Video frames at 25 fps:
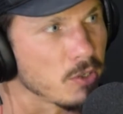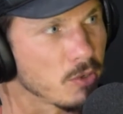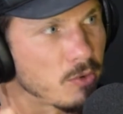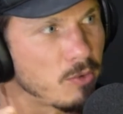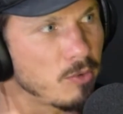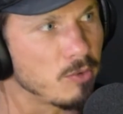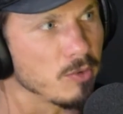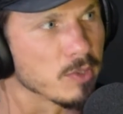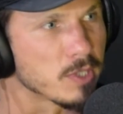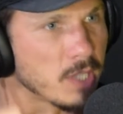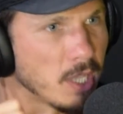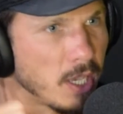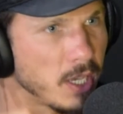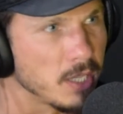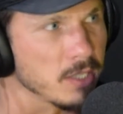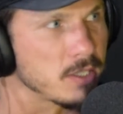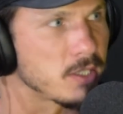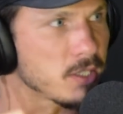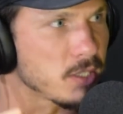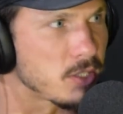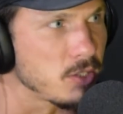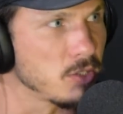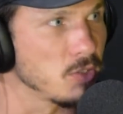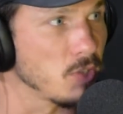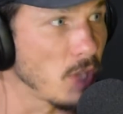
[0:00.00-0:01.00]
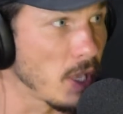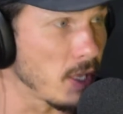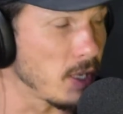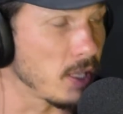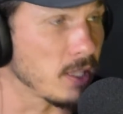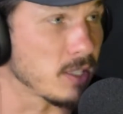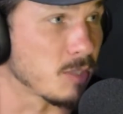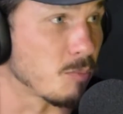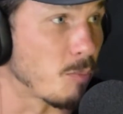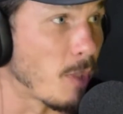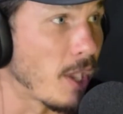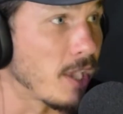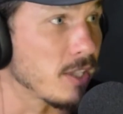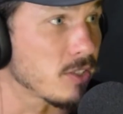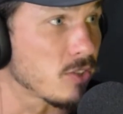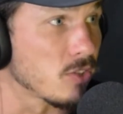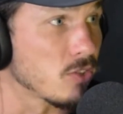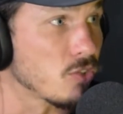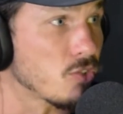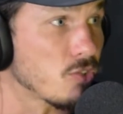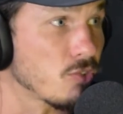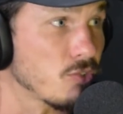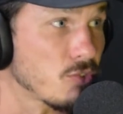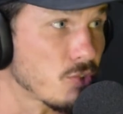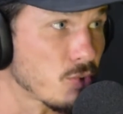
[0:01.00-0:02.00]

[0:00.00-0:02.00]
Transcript: who's like just, and it's based on true